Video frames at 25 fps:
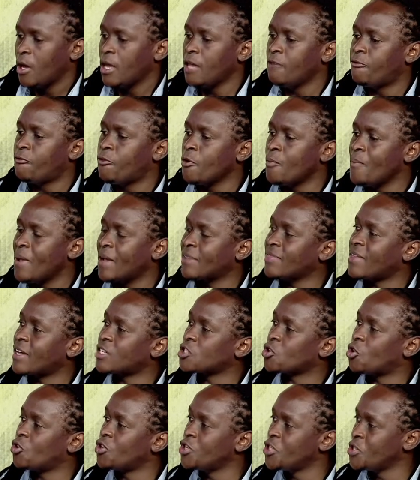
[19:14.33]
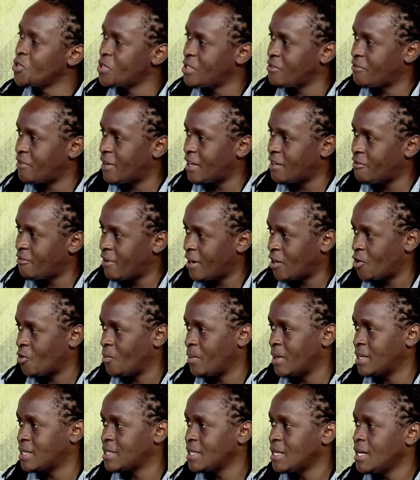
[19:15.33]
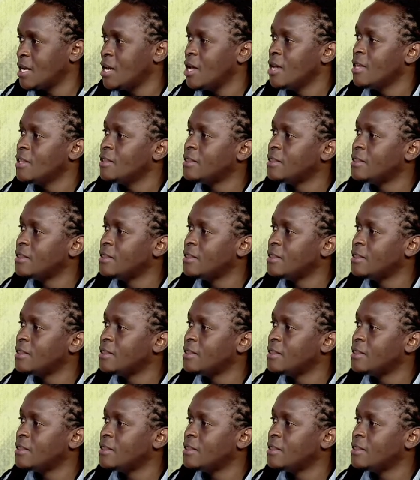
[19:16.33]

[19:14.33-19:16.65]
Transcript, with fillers: If we make that conducive environment, yeah,